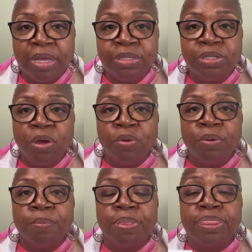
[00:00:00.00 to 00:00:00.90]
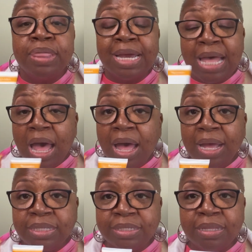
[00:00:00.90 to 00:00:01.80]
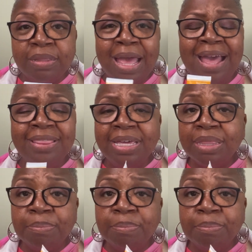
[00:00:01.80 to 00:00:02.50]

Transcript: So the cons, I think the